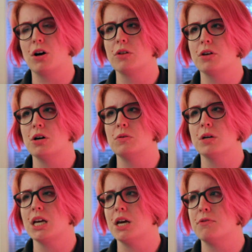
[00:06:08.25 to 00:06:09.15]

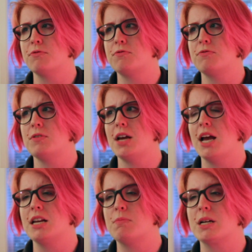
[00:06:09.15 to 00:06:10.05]
Although if
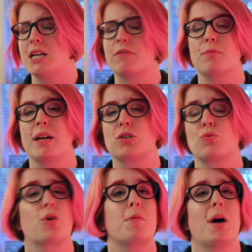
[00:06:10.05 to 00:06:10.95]
anybody ever makes
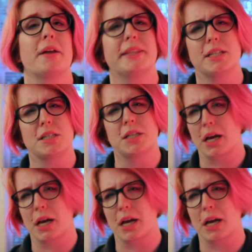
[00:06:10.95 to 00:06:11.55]
a robot that